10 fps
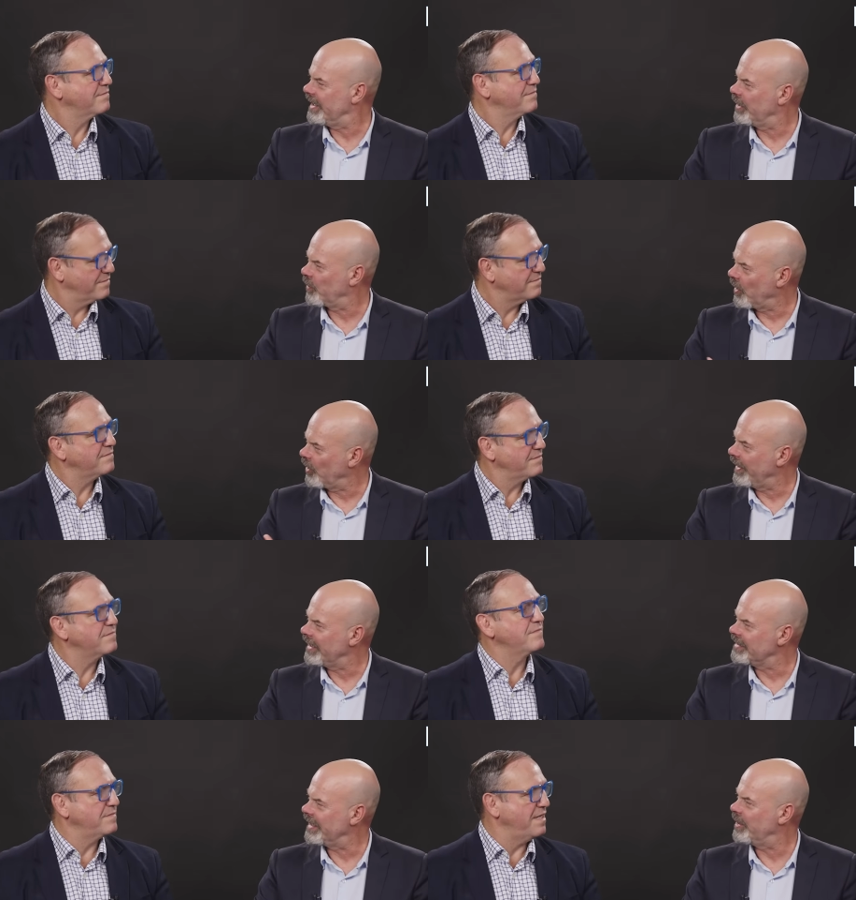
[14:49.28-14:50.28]
Speaker 1: data, roll
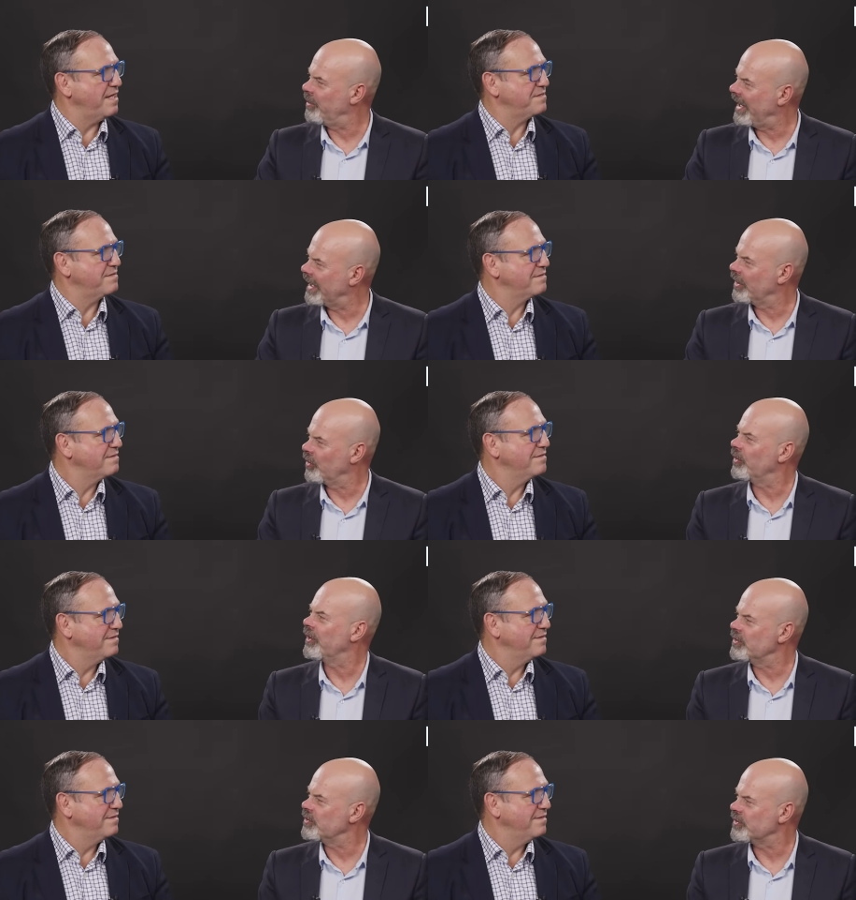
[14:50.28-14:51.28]
that data yes. back, and all
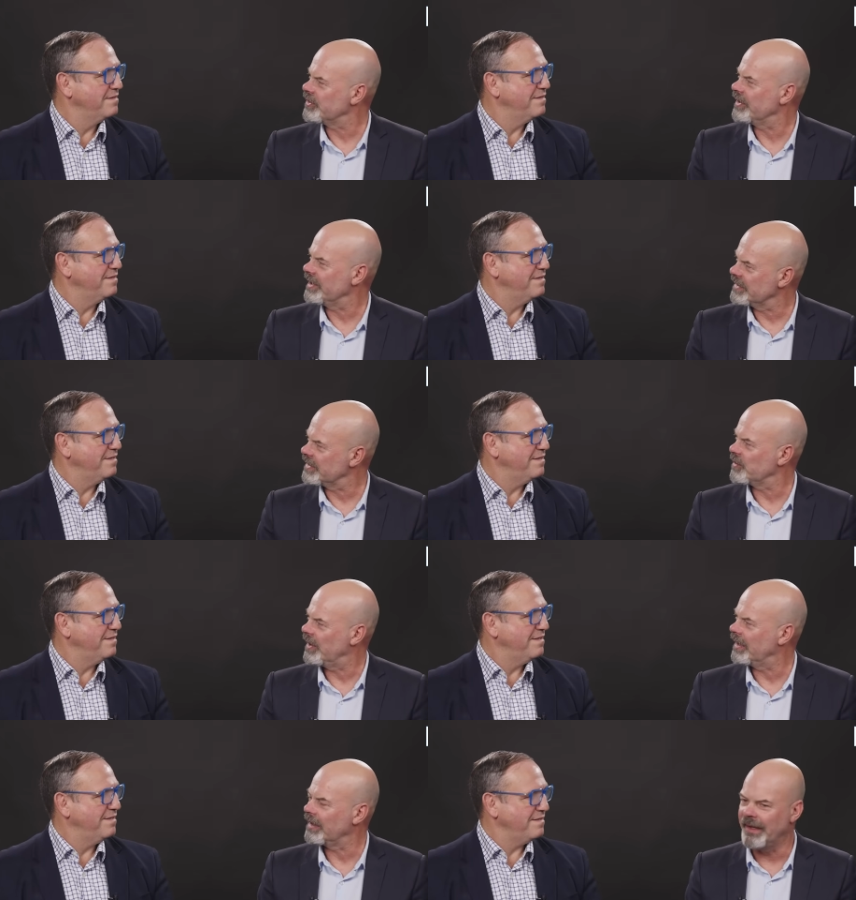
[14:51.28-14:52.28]
those sorts of things as
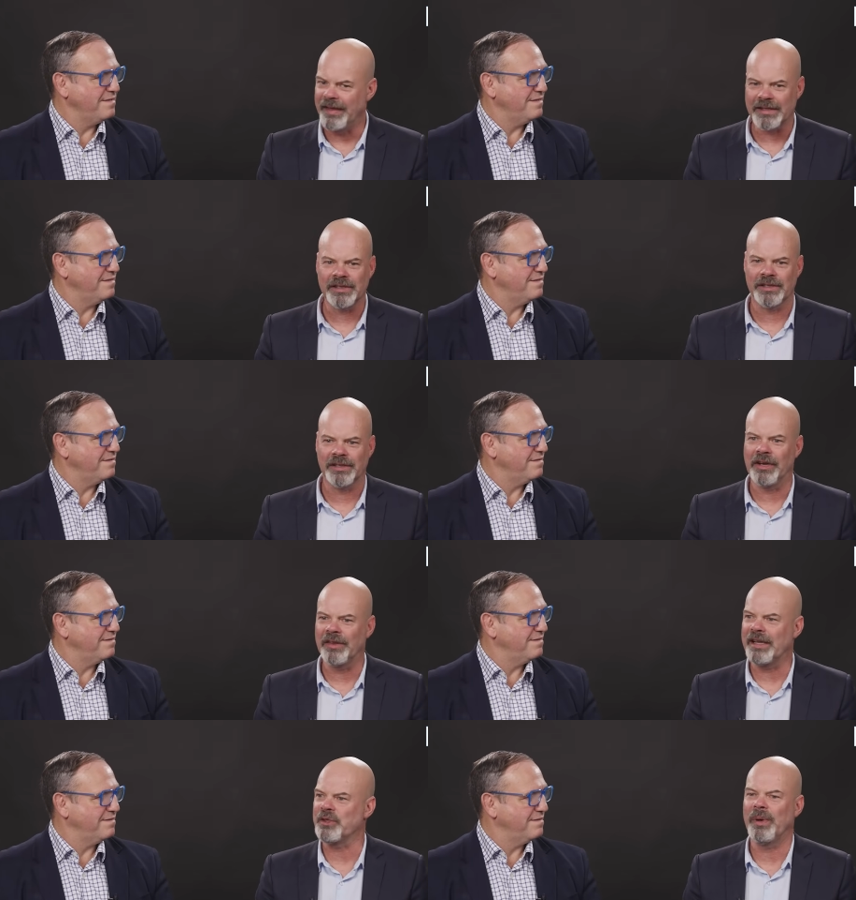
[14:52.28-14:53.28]
well. And that's you know
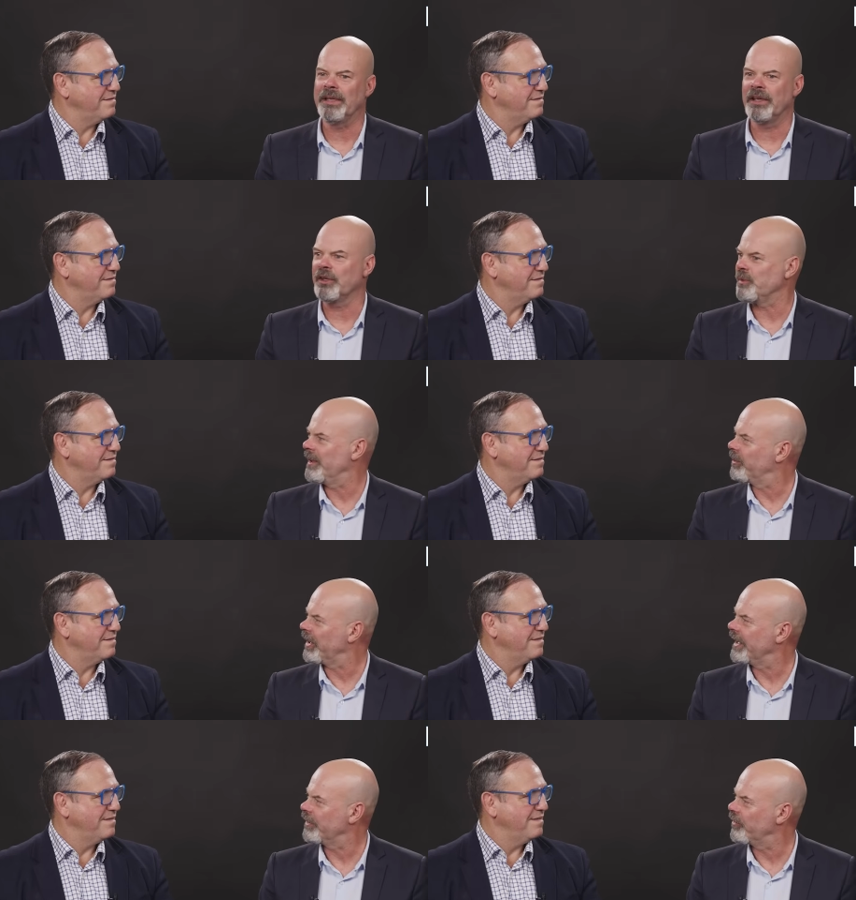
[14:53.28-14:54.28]
that's where Dell's been
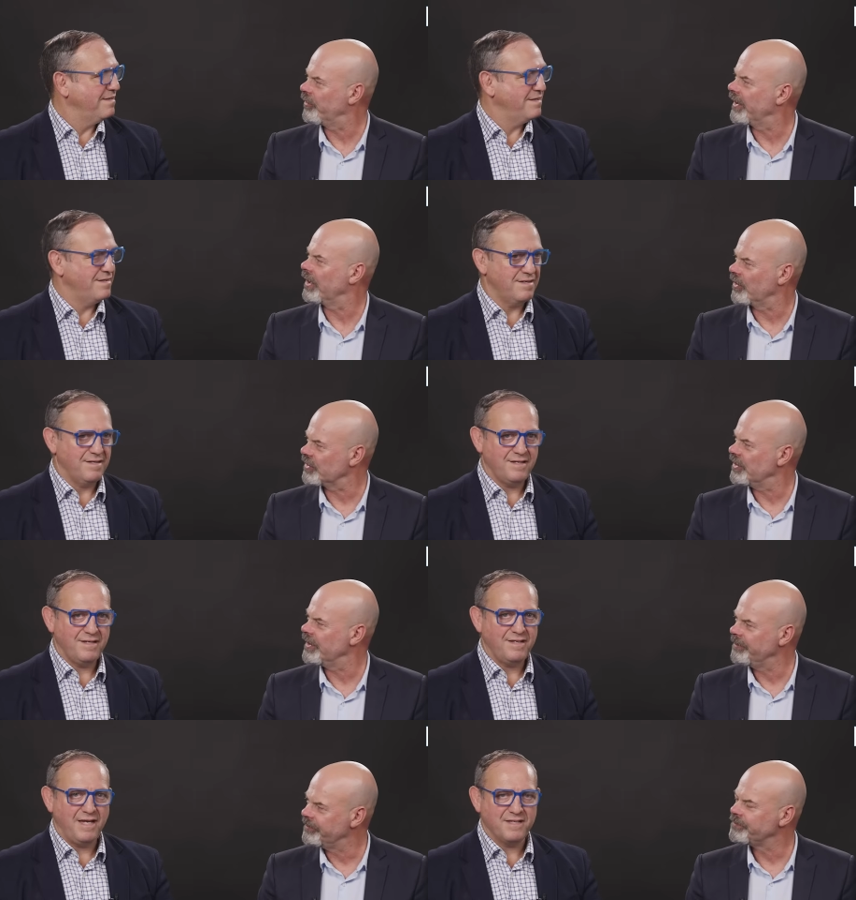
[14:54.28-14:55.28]
playing for a very long time.
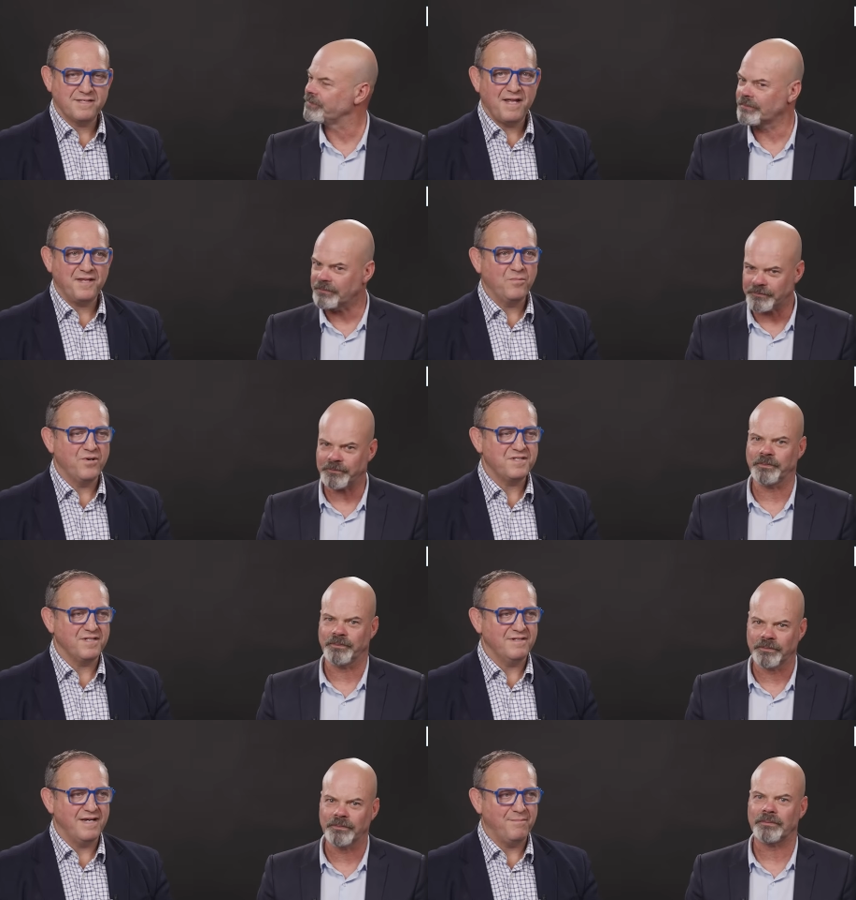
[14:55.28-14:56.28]
Speaker 2: Yeah, there's nothing worse
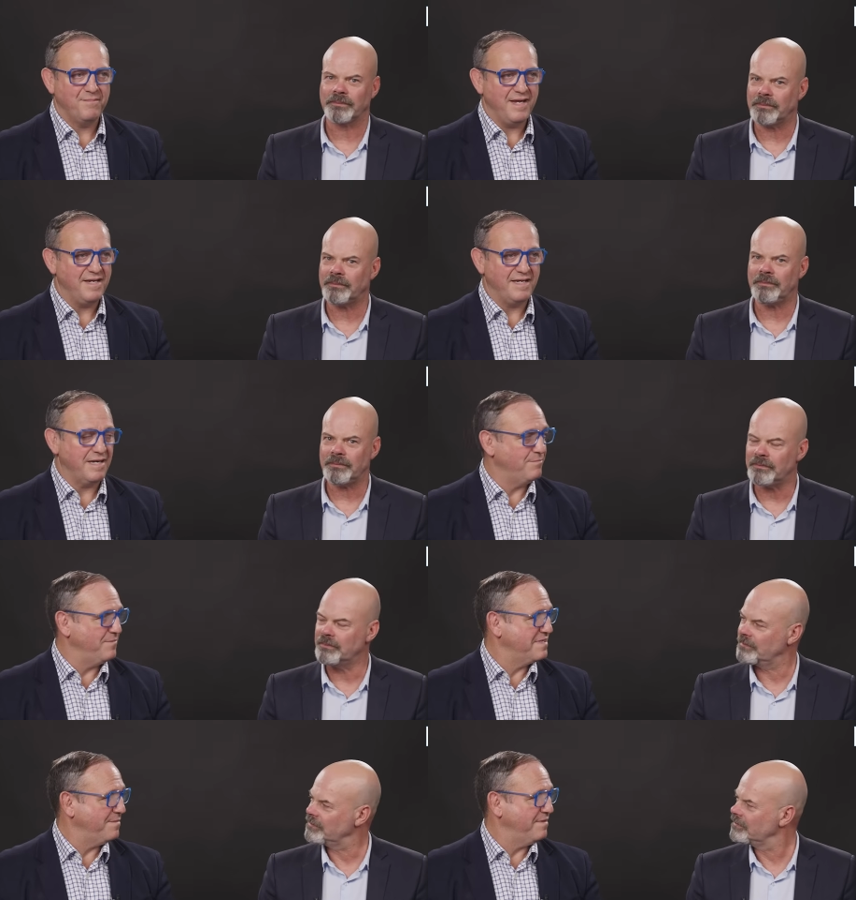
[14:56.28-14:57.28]
than um, ending up
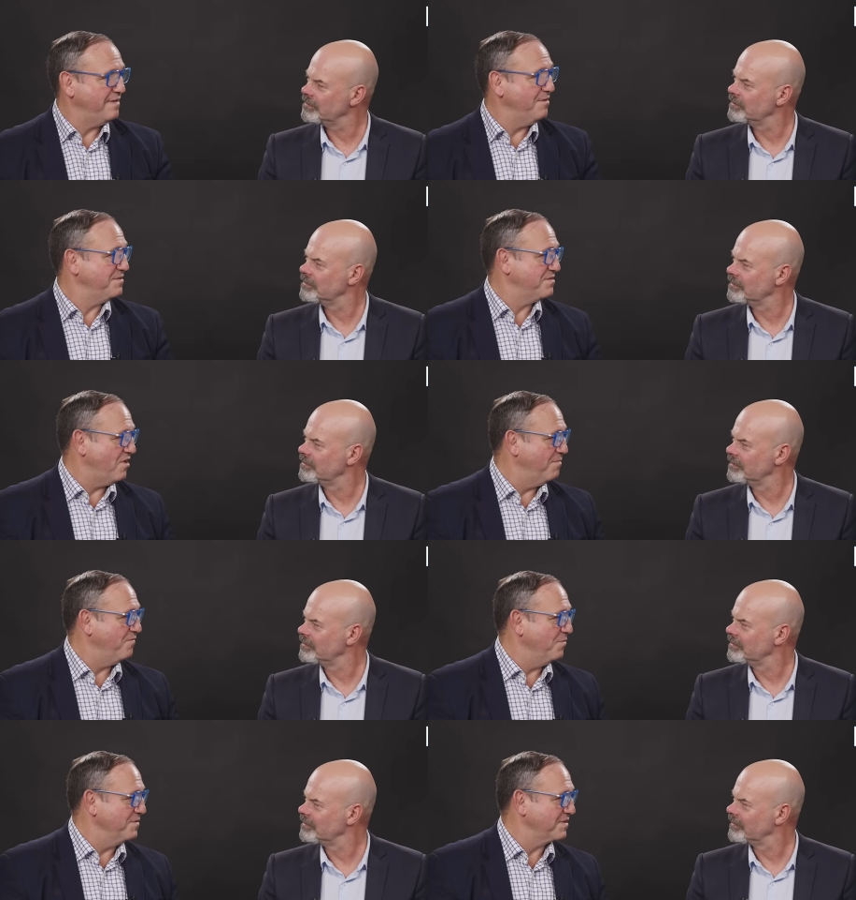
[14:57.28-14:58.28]
with someone else's high
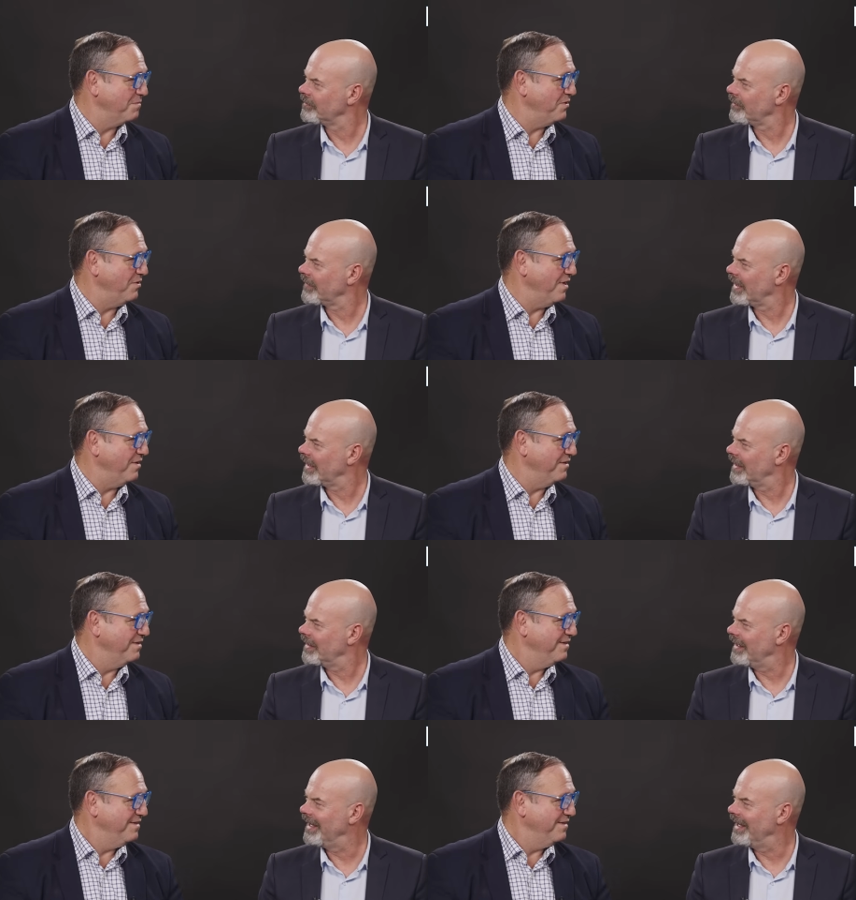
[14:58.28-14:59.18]
performance compute node,